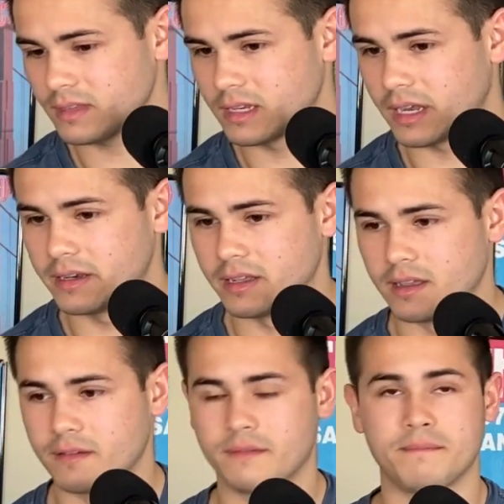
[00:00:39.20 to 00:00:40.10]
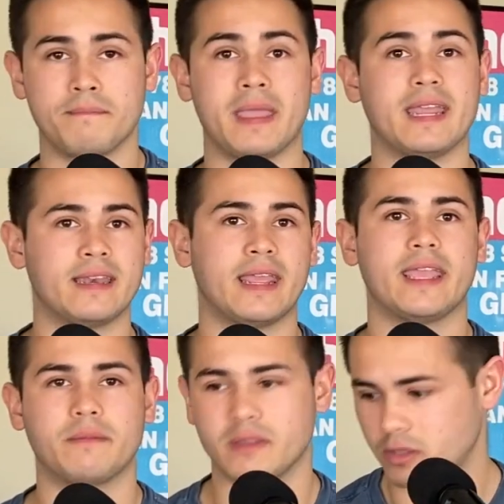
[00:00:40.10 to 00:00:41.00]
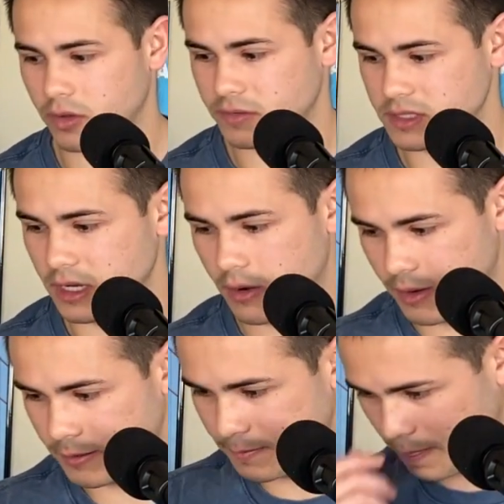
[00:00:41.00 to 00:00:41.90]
kind of main name in the UFC, all right?